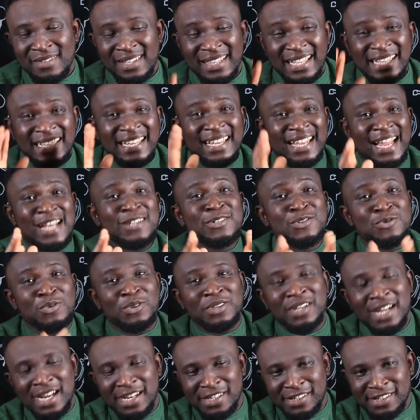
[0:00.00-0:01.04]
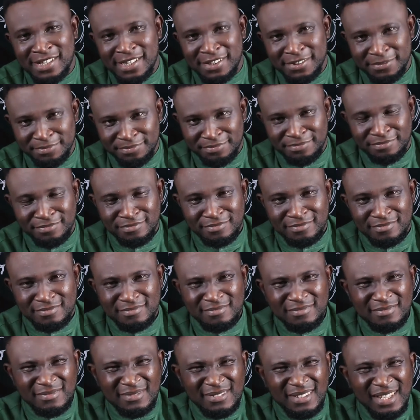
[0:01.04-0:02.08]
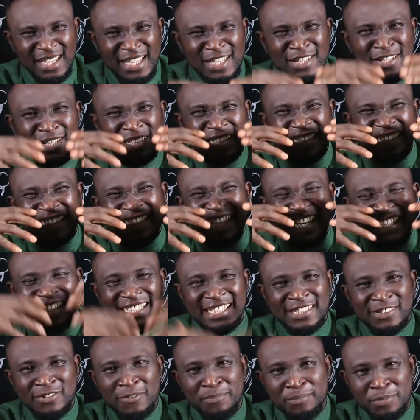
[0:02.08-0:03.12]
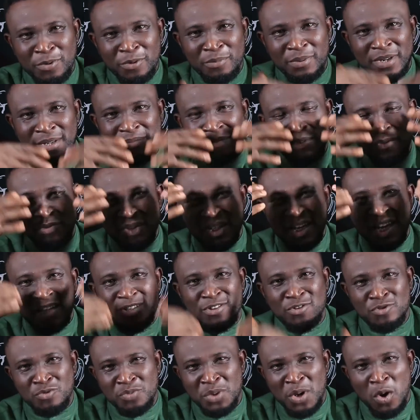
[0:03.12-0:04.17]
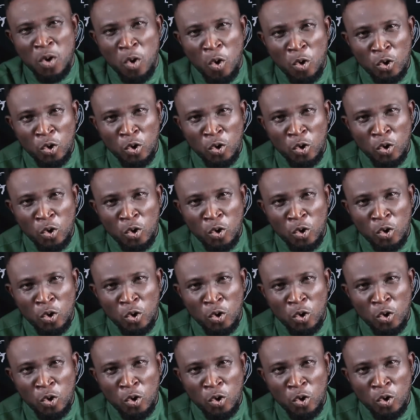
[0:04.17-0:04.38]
Then the last one now is that the digestion problems, which has to do with